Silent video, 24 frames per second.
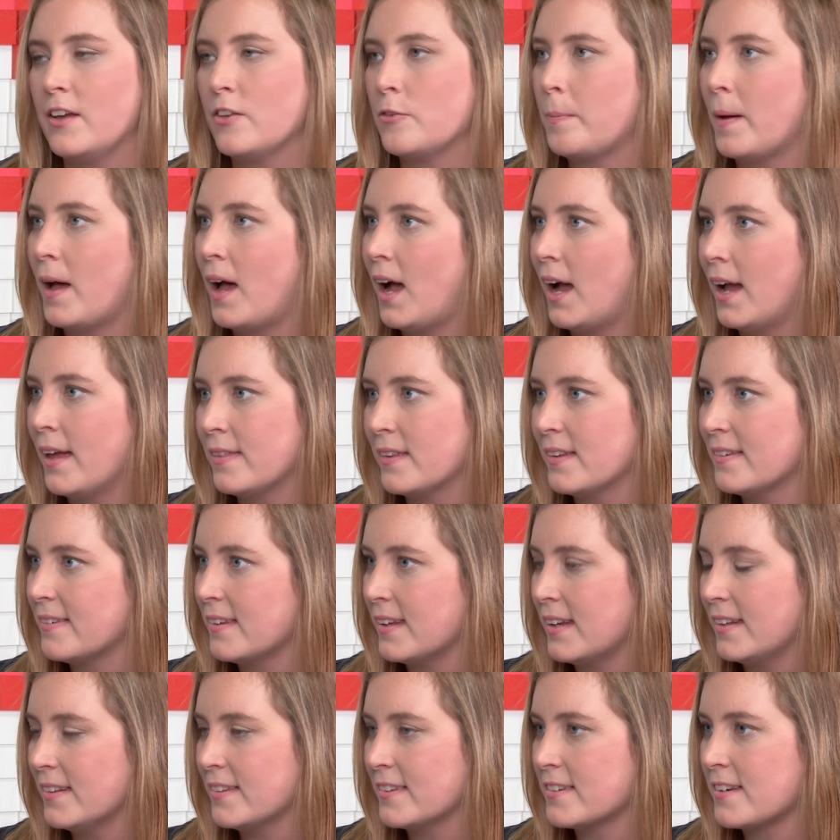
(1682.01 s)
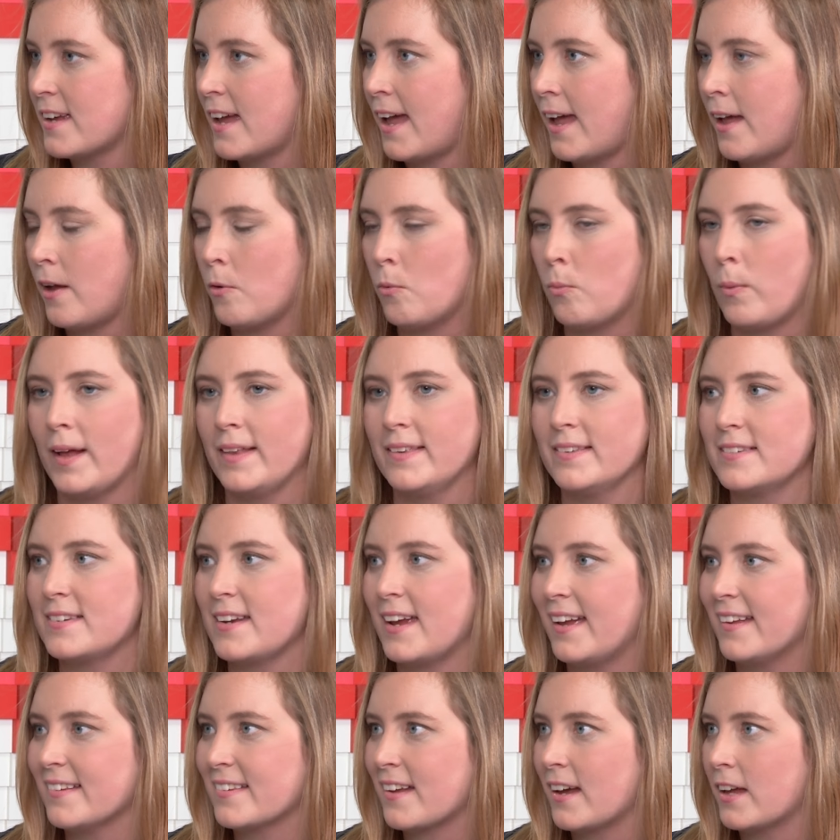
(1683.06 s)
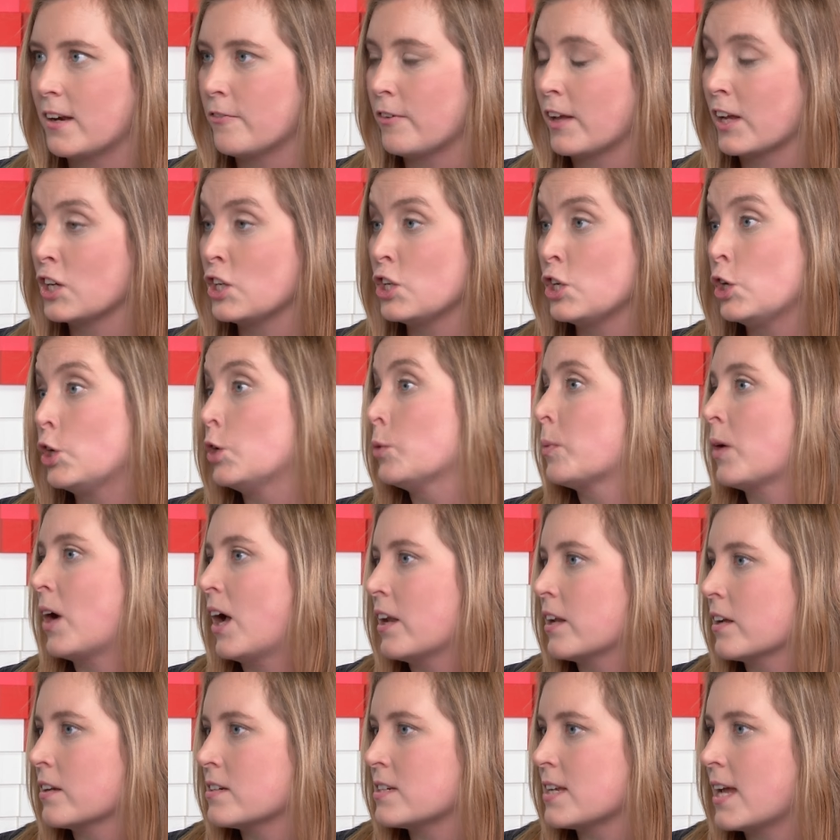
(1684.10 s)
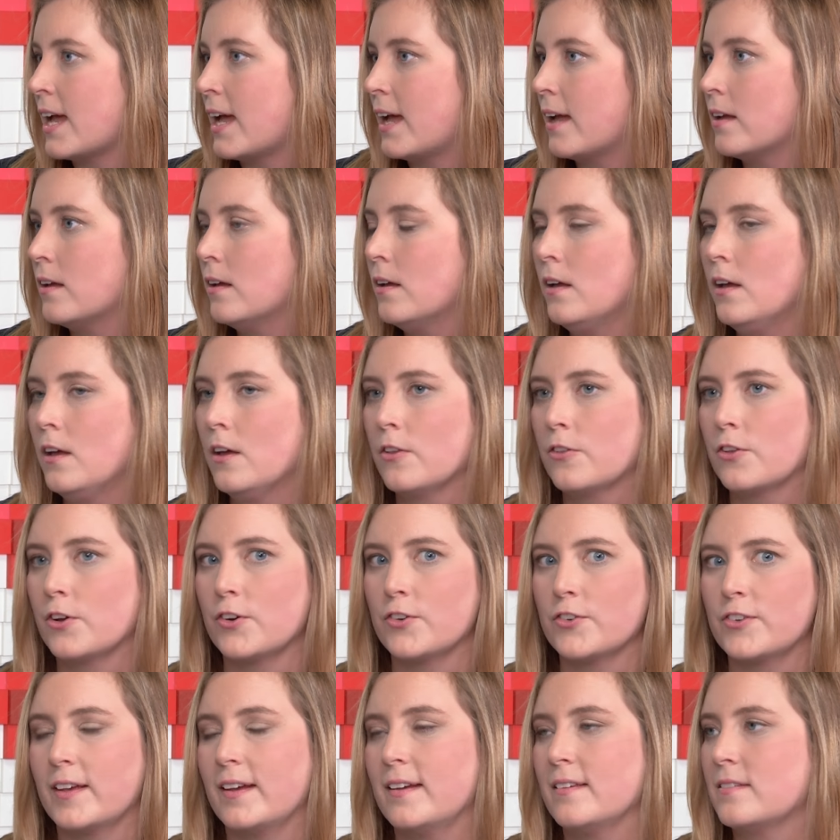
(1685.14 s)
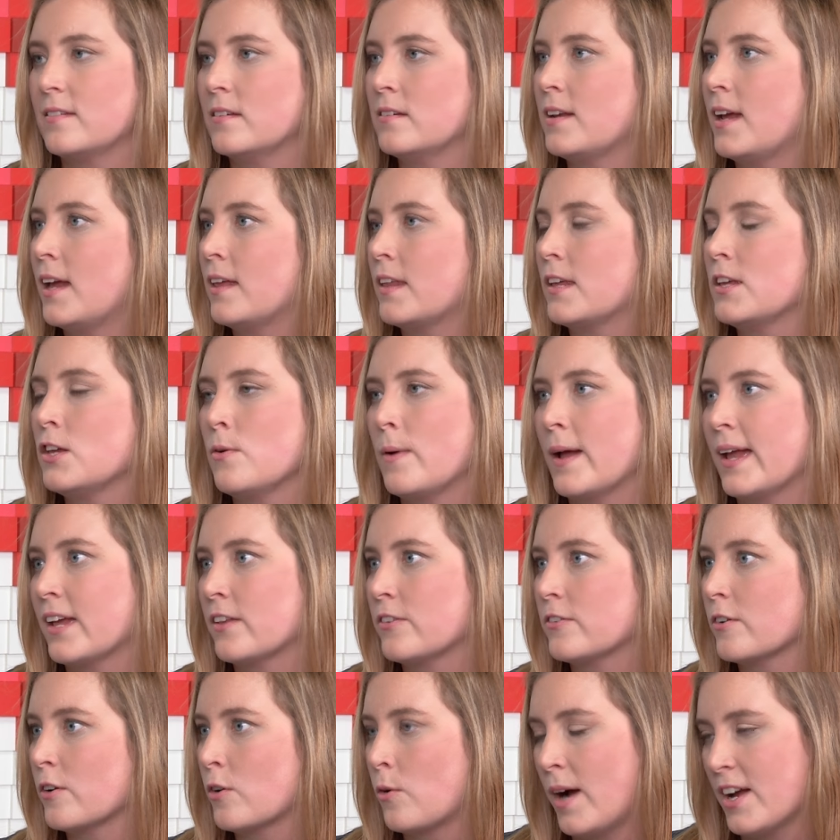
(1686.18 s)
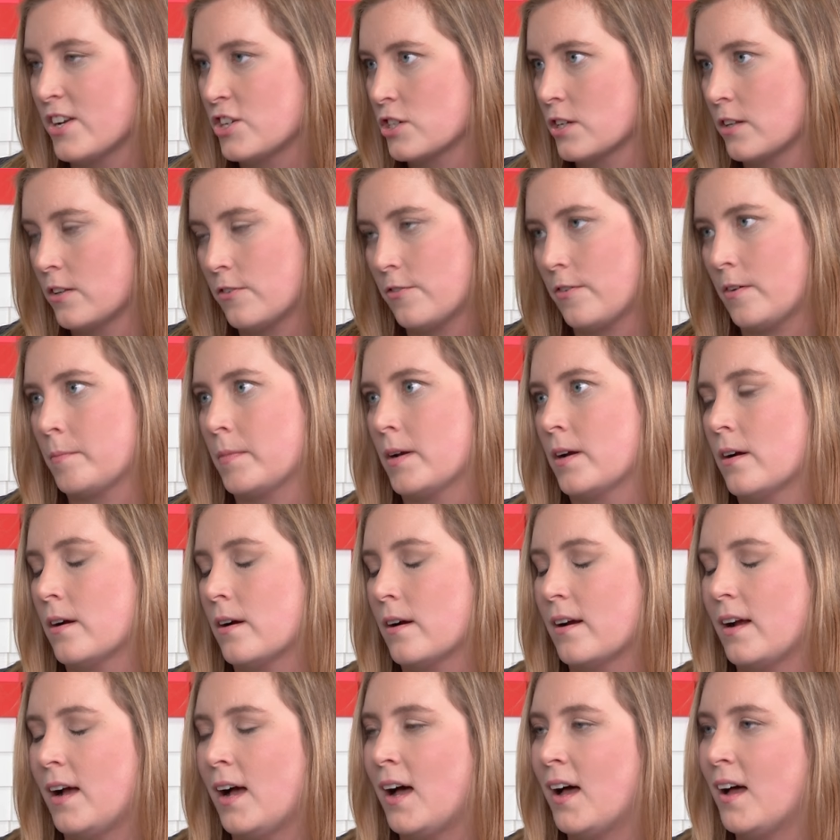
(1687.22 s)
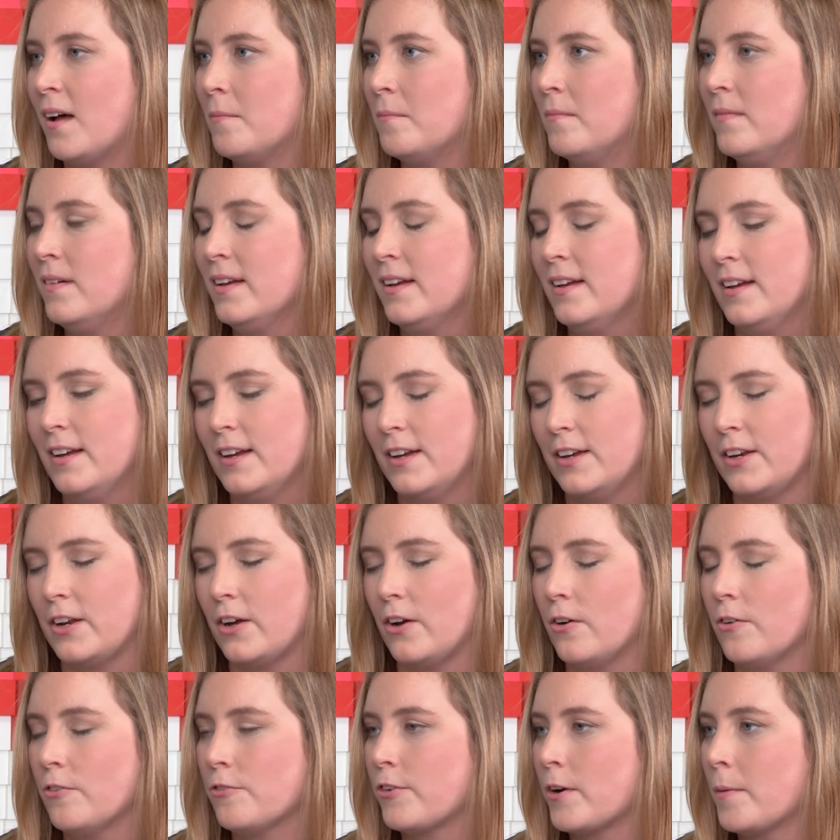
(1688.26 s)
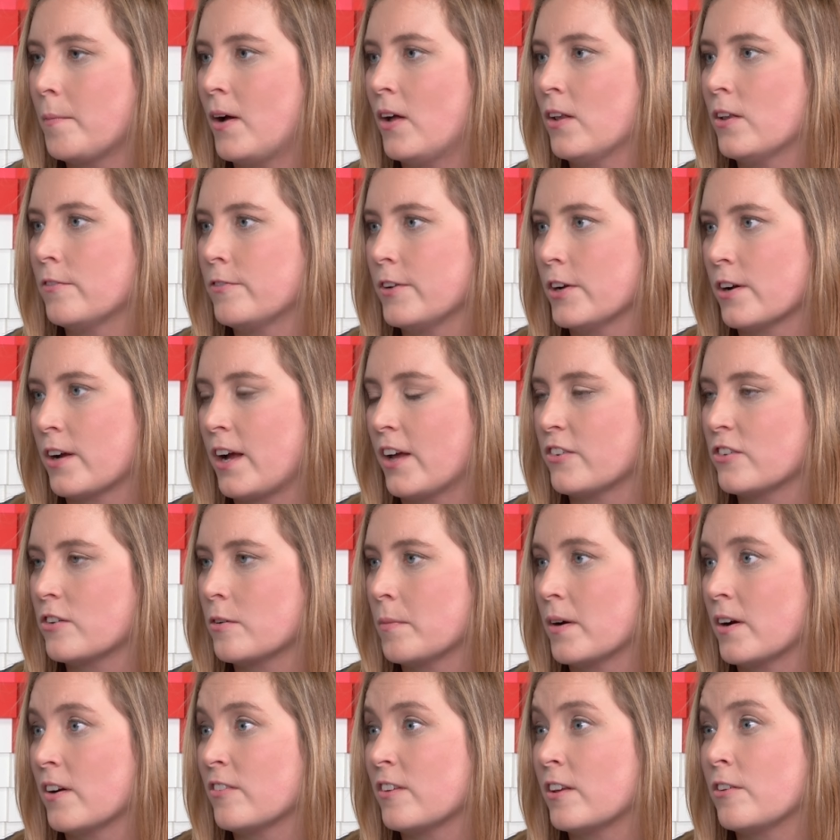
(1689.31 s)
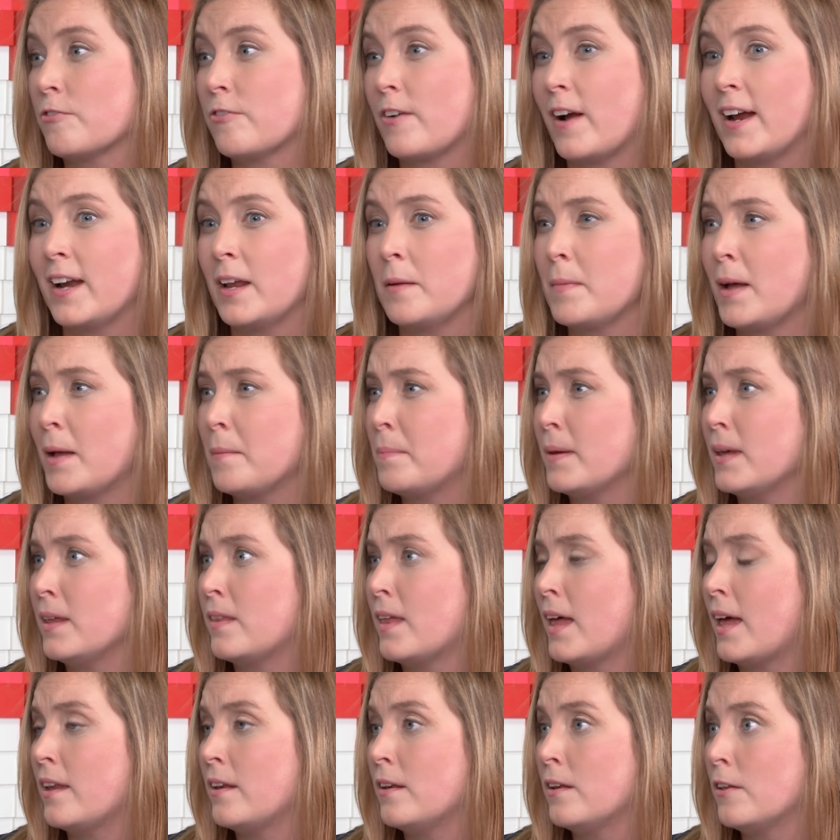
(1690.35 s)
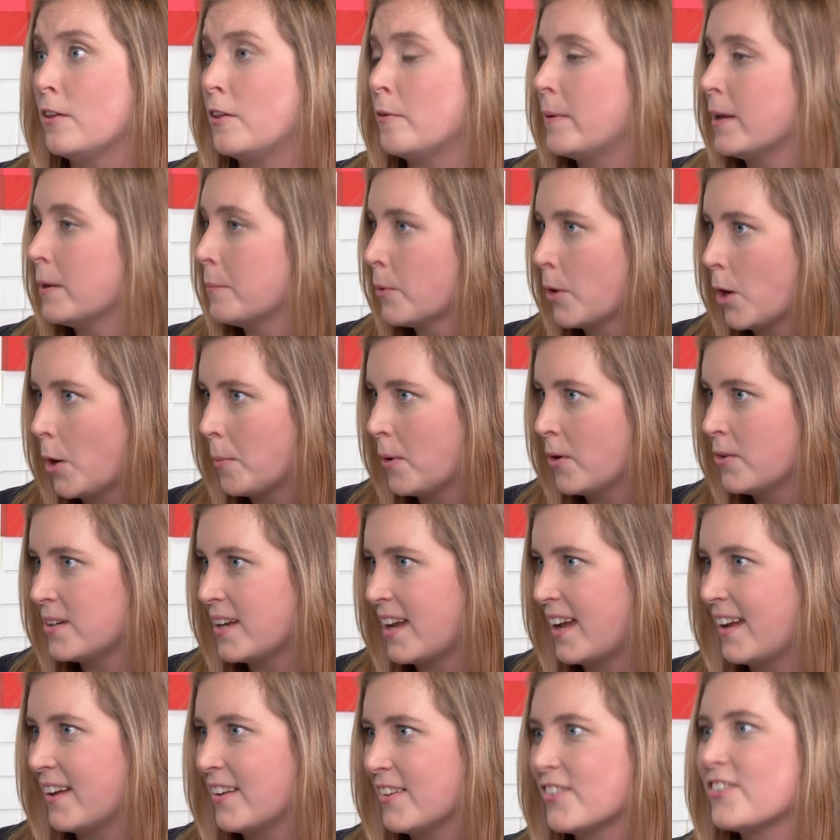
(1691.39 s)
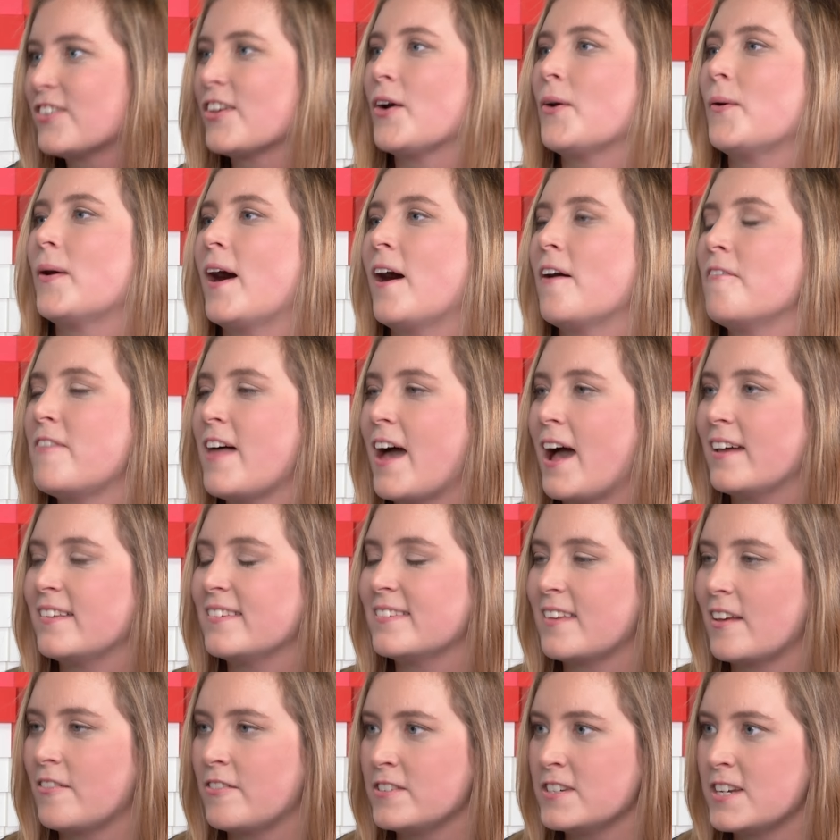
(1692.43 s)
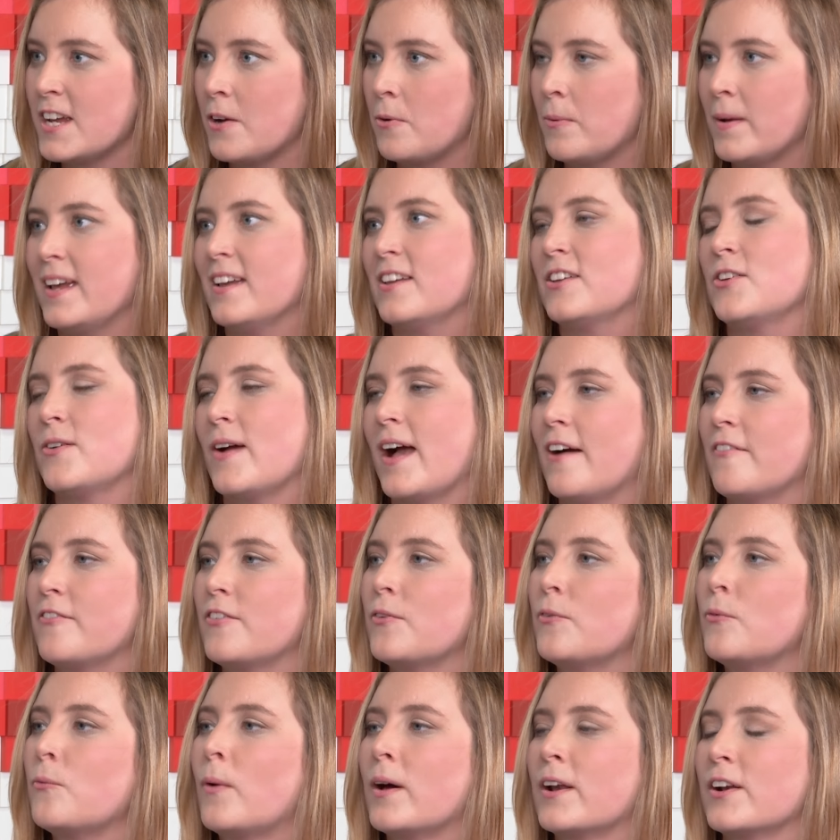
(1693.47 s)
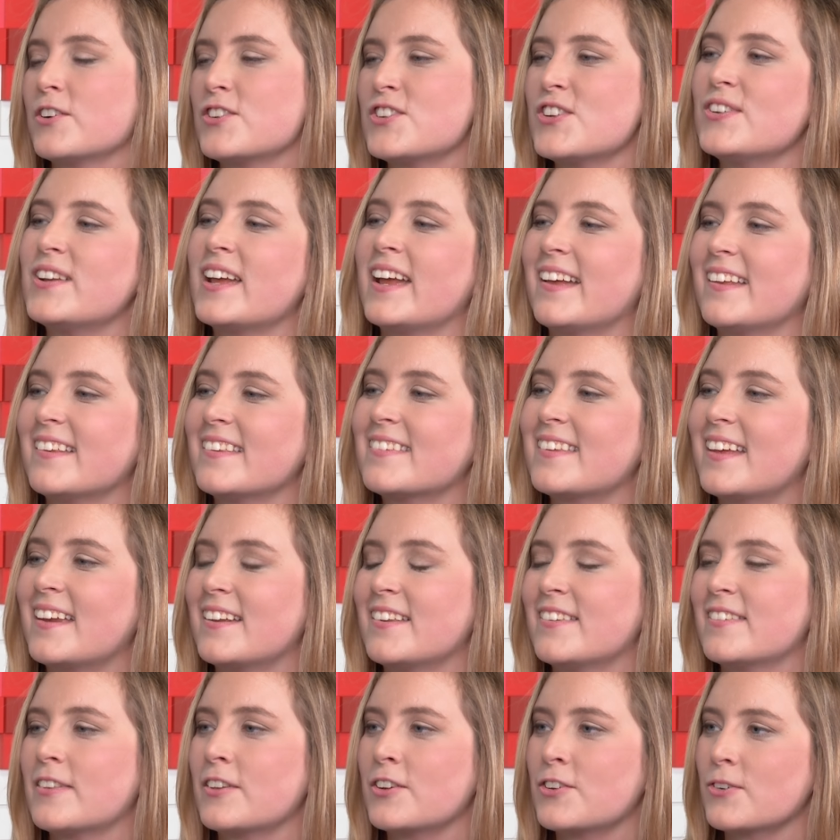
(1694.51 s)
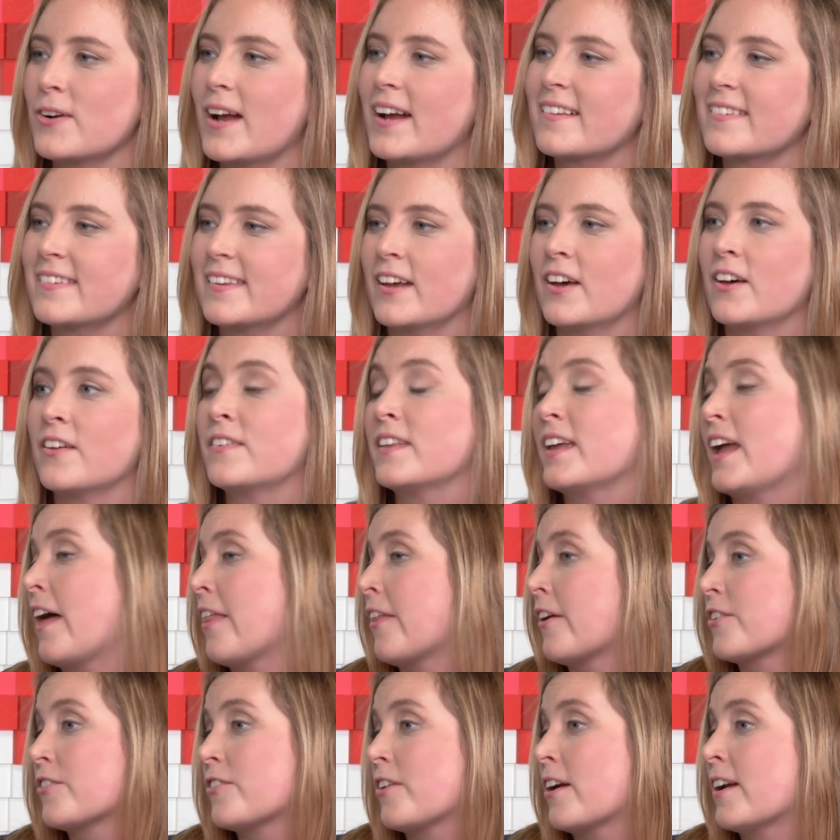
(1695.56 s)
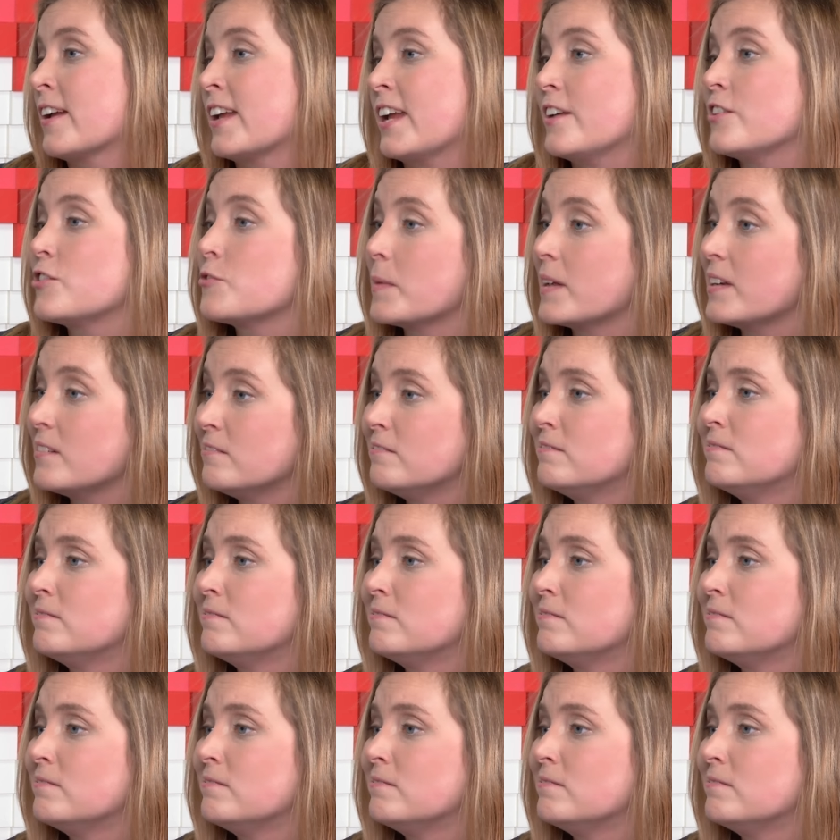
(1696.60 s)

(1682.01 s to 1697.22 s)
is behind the scenes day. Wednesday is kind of like new product day. Thursday is the day that you answer questions from your, from all of your customers. And Friday might be then the big promo day. So of that 7-day week, you have 1 or 2 days that is the direct sale. The others are engagement.